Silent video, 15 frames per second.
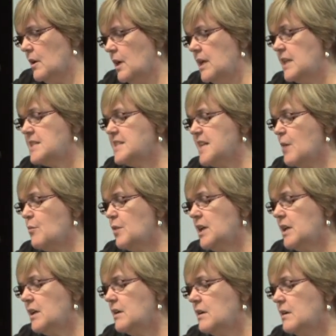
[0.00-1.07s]
In
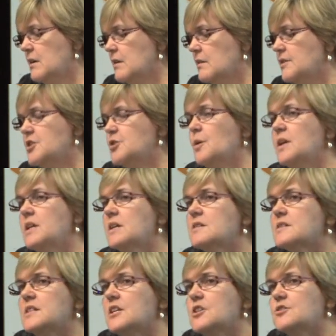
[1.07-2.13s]
summary, the 20th
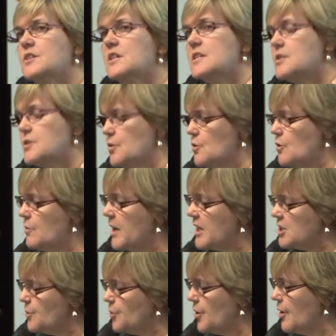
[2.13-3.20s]
century saw
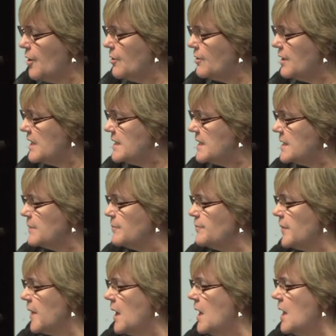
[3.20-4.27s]
much progress,
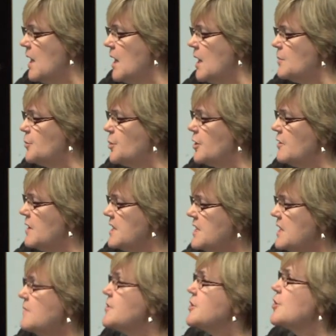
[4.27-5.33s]
and
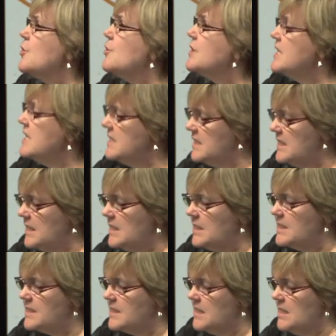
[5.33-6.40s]
progressives could indeed
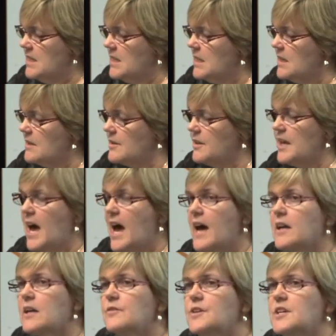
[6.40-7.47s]
see the
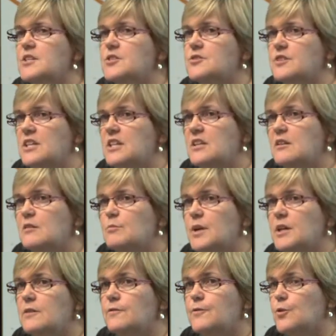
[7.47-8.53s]
arc of history
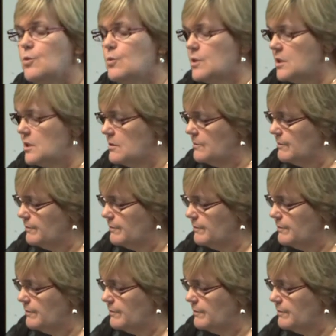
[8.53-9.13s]
bend forward.